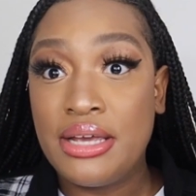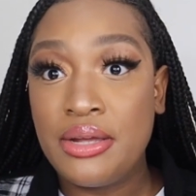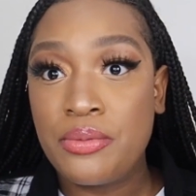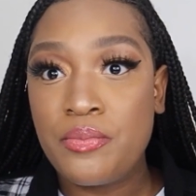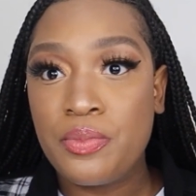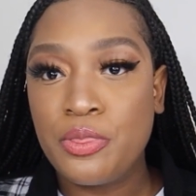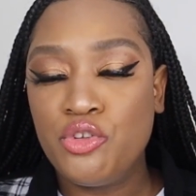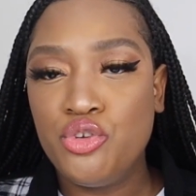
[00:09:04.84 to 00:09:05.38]
it
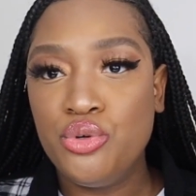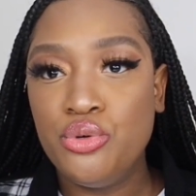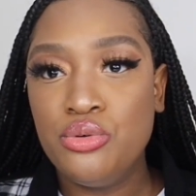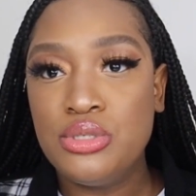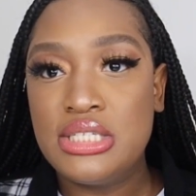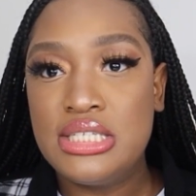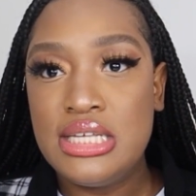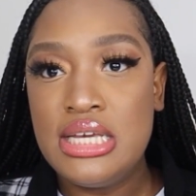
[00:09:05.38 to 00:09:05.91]

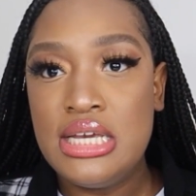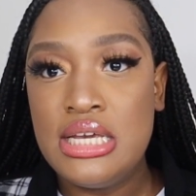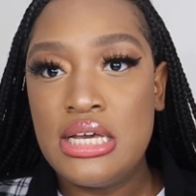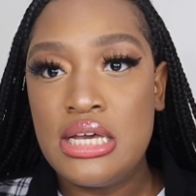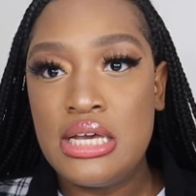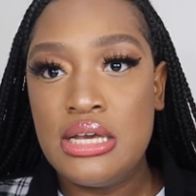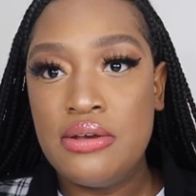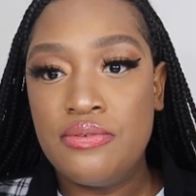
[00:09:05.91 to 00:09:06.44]
to see
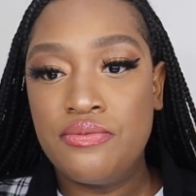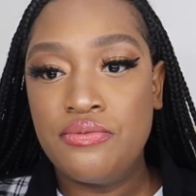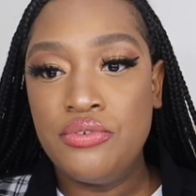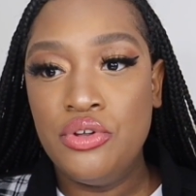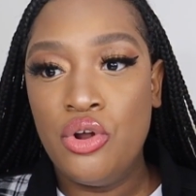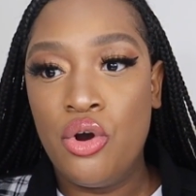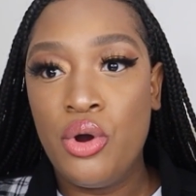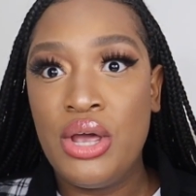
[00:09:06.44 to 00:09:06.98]
if,
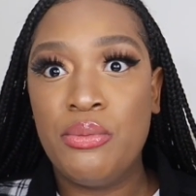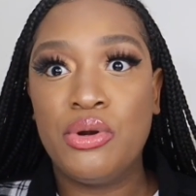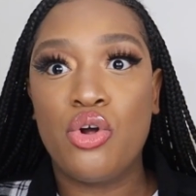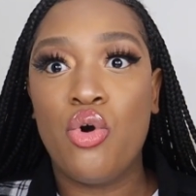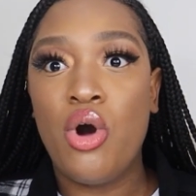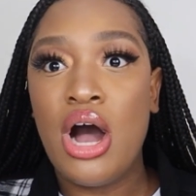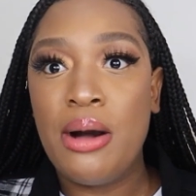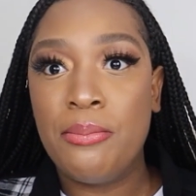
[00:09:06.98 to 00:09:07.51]
it would
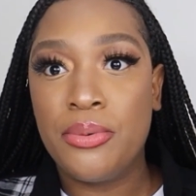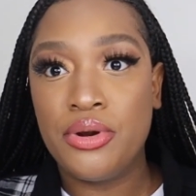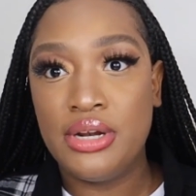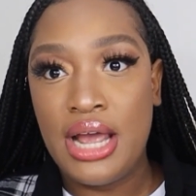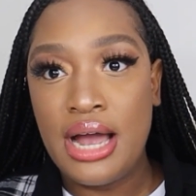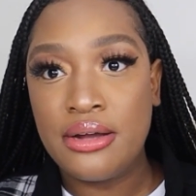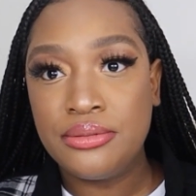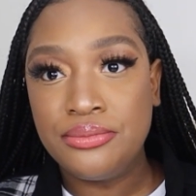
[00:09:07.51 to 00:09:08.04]
go up or
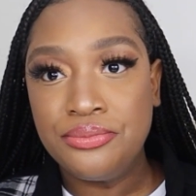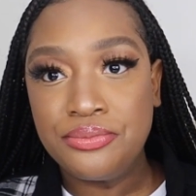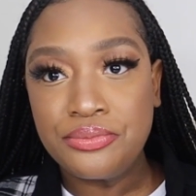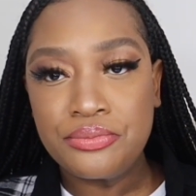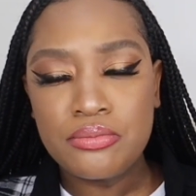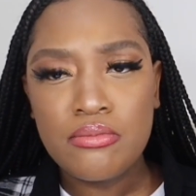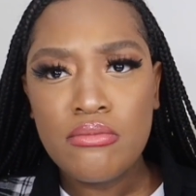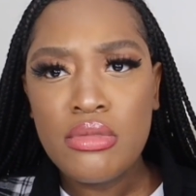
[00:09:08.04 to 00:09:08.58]
down.
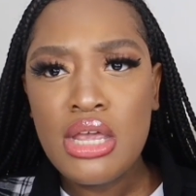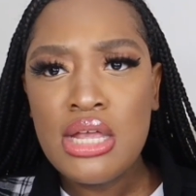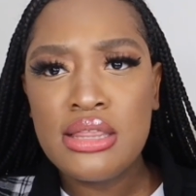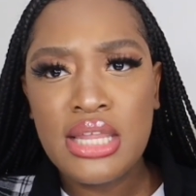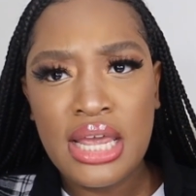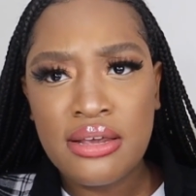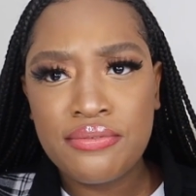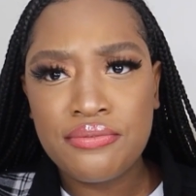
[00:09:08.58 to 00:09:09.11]

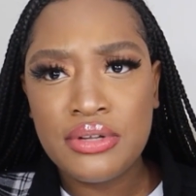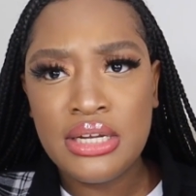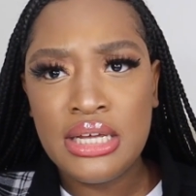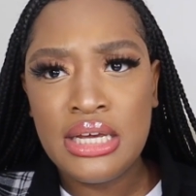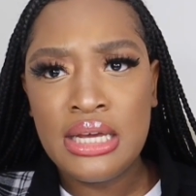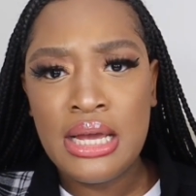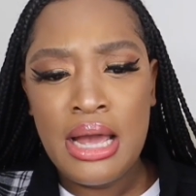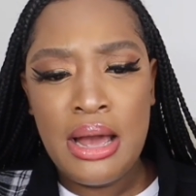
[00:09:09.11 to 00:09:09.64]

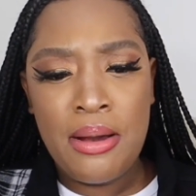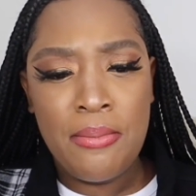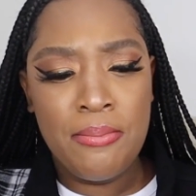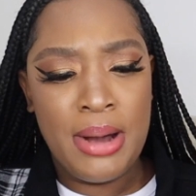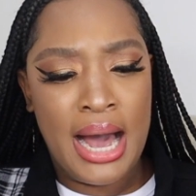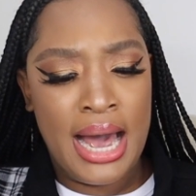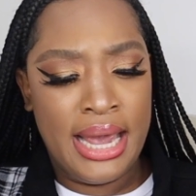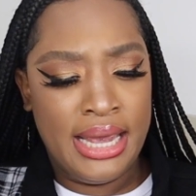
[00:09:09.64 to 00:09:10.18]
Thankfully,
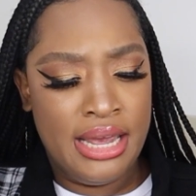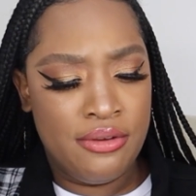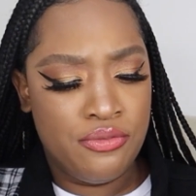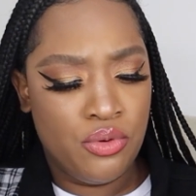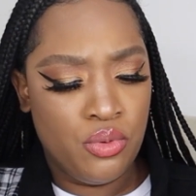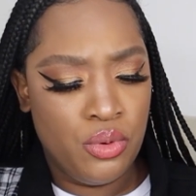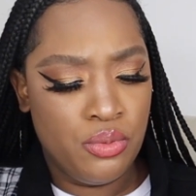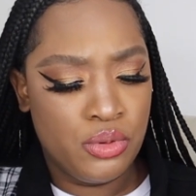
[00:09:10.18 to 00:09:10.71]

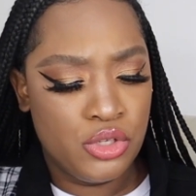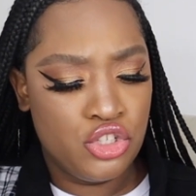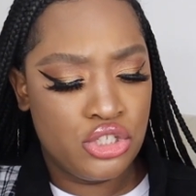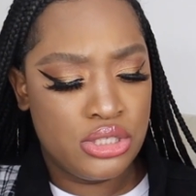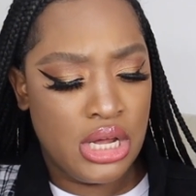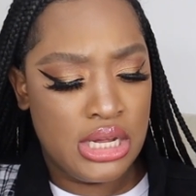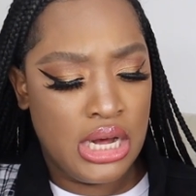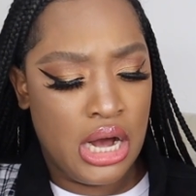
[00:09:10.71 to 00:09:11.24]
if it
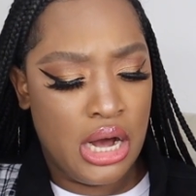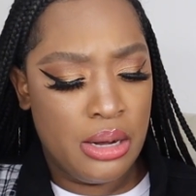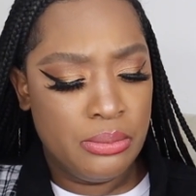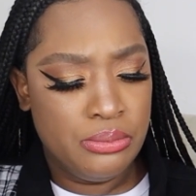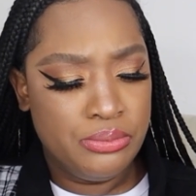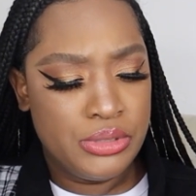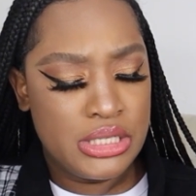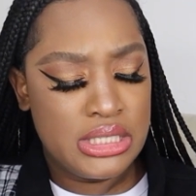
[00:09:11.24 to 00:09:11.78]
was
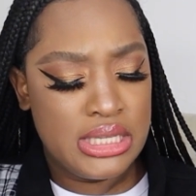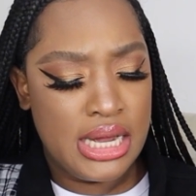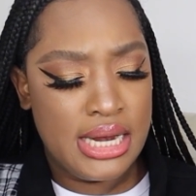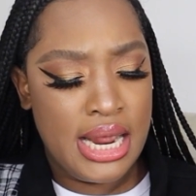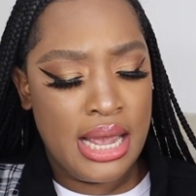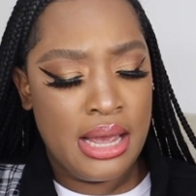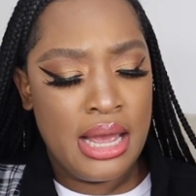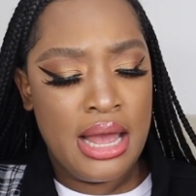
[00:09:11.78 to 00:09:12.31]

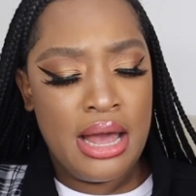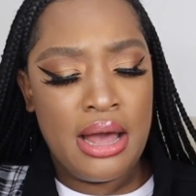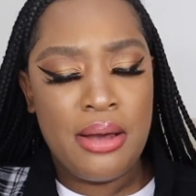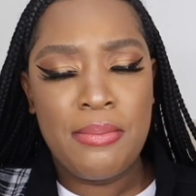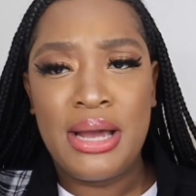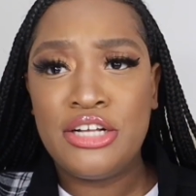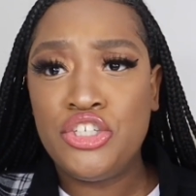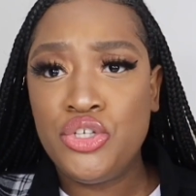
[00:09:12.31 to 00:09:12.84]
Sunday,
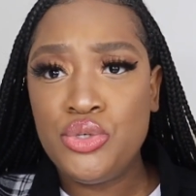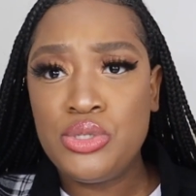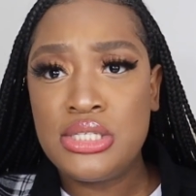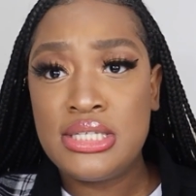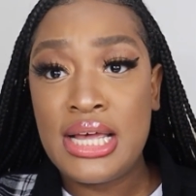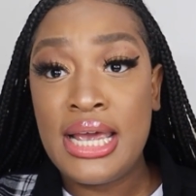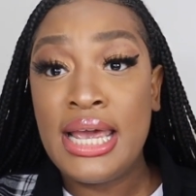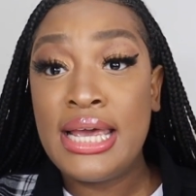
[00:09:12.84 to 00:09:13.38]
by
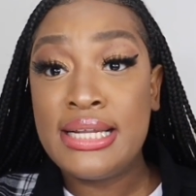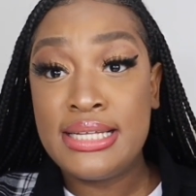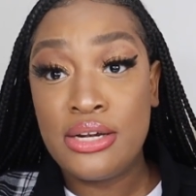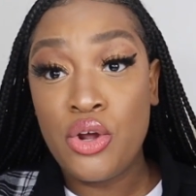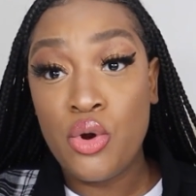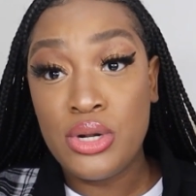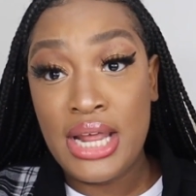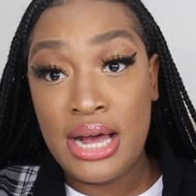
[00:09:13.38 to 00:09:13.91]
Tuesday, it did
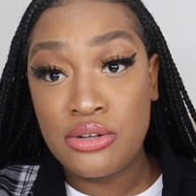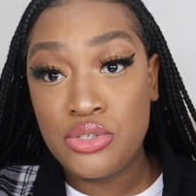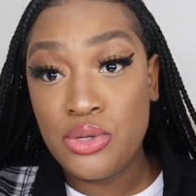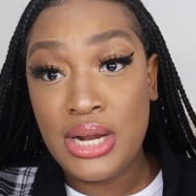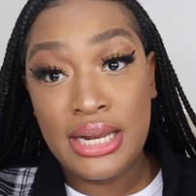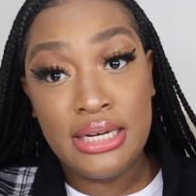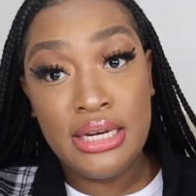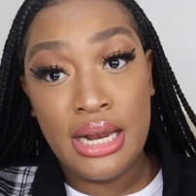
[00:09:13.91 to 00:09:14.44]
go down to
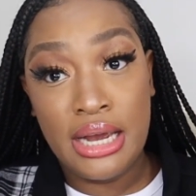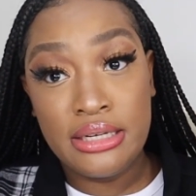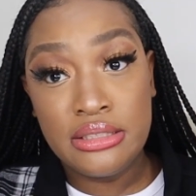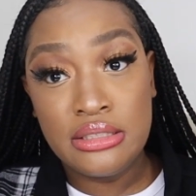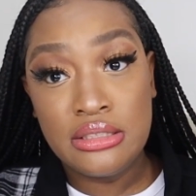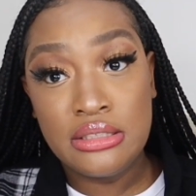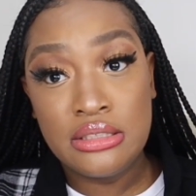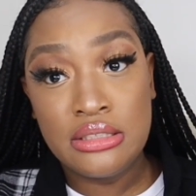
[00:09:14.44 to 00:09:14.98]
99.
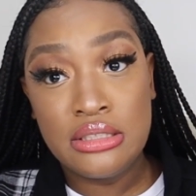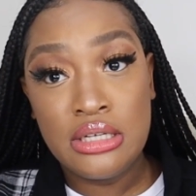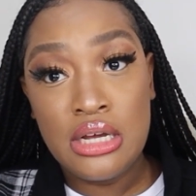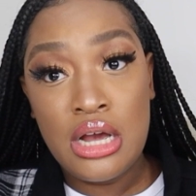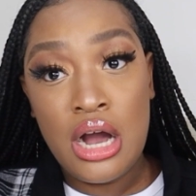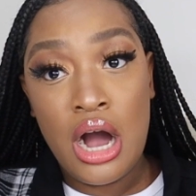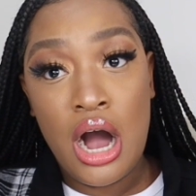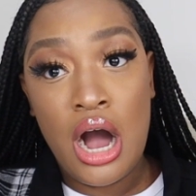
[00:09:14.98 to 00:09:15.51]

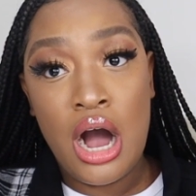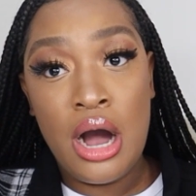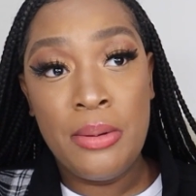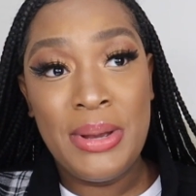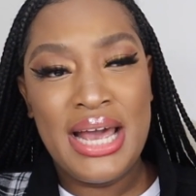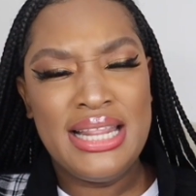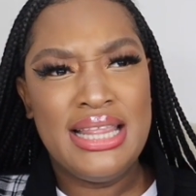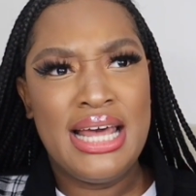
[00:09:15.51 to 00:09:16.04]

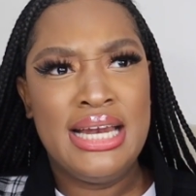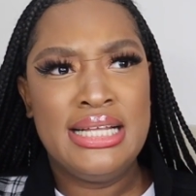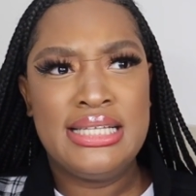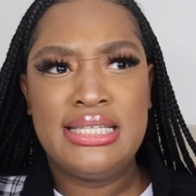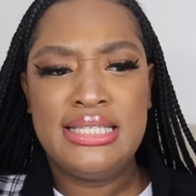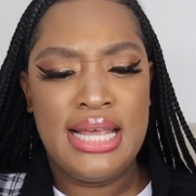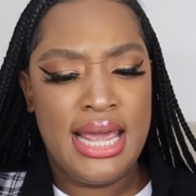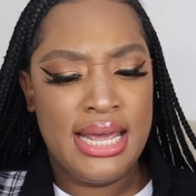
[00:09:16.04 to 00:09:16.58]
And then it
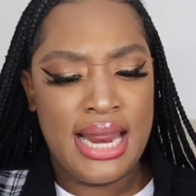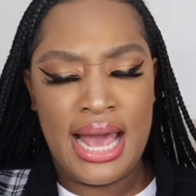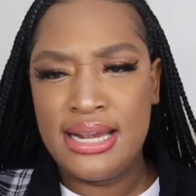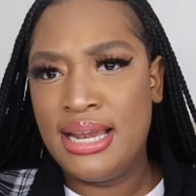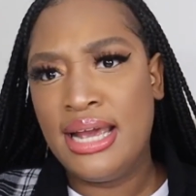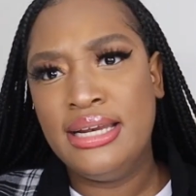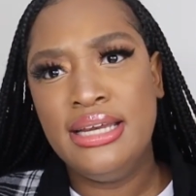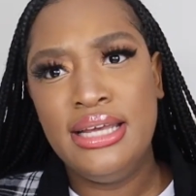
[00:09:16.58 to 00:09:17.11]
stayed at
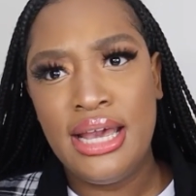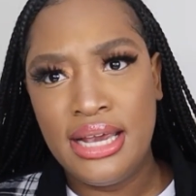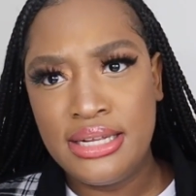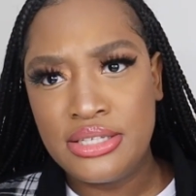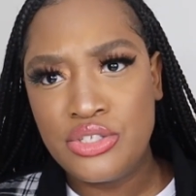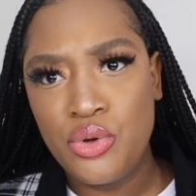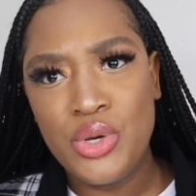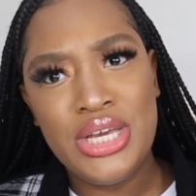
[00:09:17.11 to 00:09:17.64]

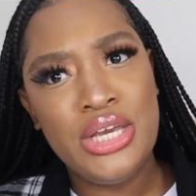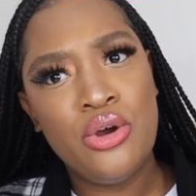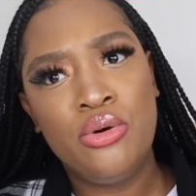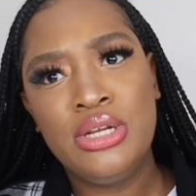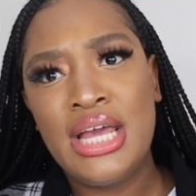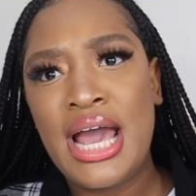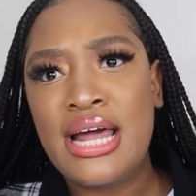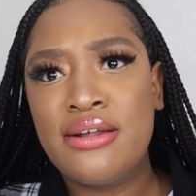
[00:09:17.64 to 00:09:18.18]
98. So he
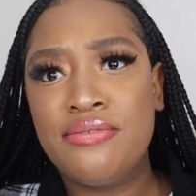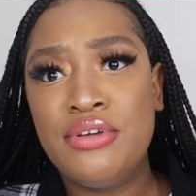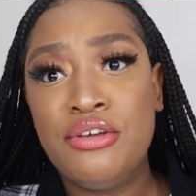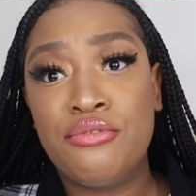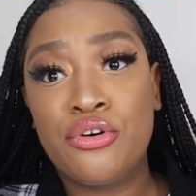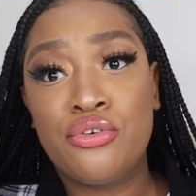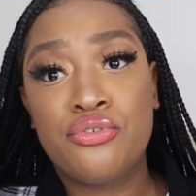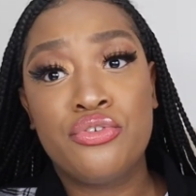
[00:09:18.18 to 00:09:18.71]
only had a
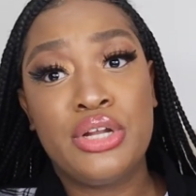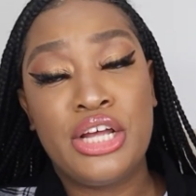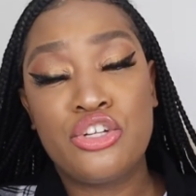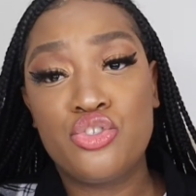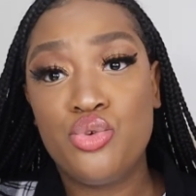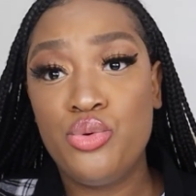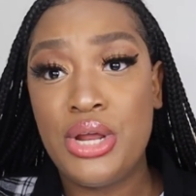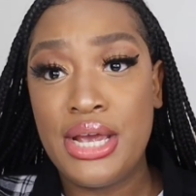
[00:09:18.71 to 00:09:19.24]
fever for like
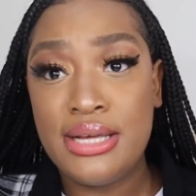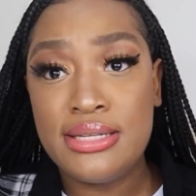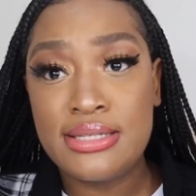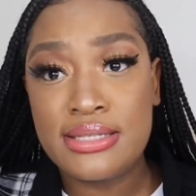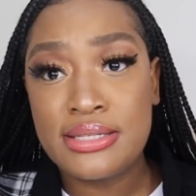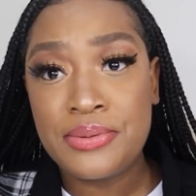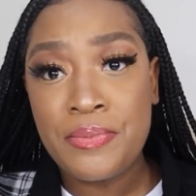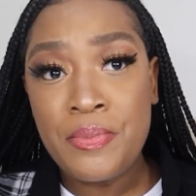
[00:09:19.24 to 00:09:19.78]
2 days.